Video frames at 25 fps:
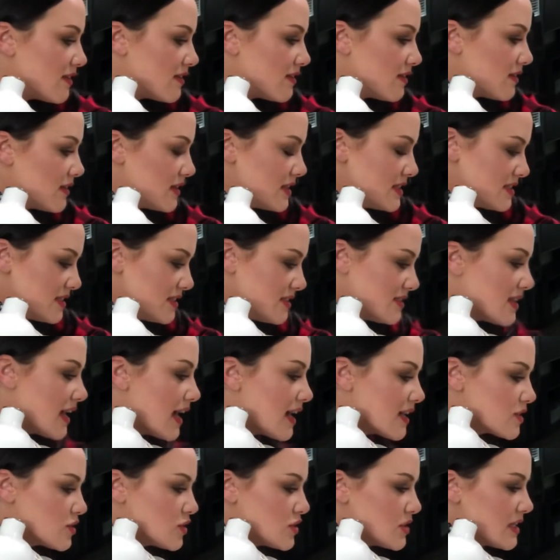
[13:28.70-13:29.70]
Is this
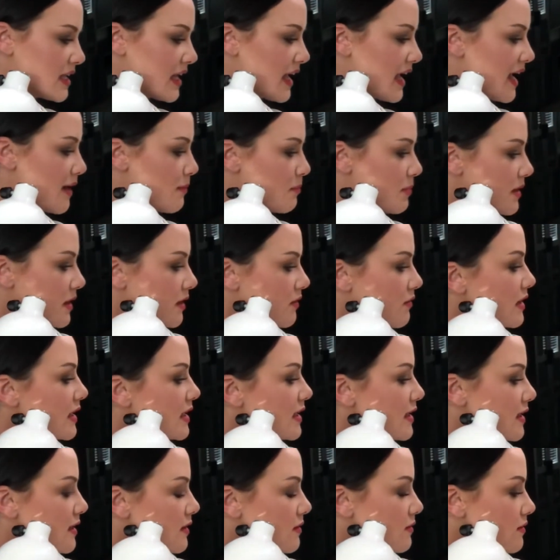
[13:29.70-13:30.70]
actually happening right
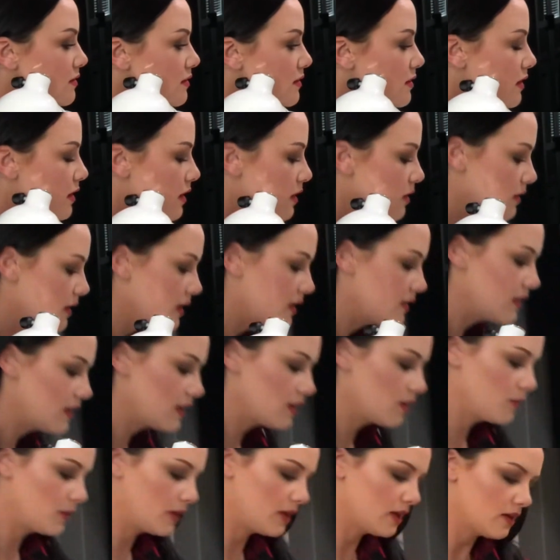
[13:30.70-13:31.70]
now? Okay, there
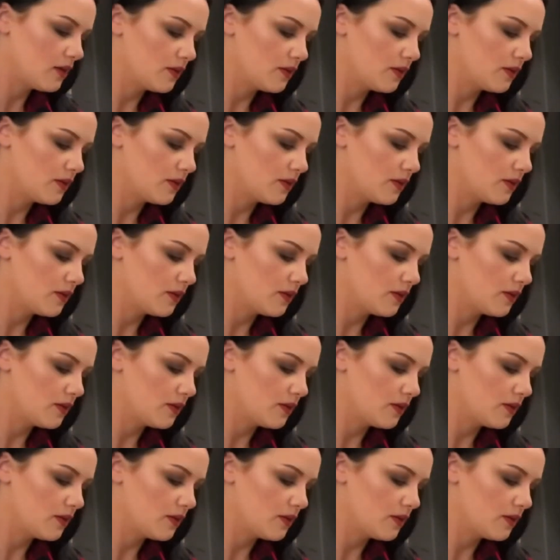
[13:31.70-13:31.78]
we go.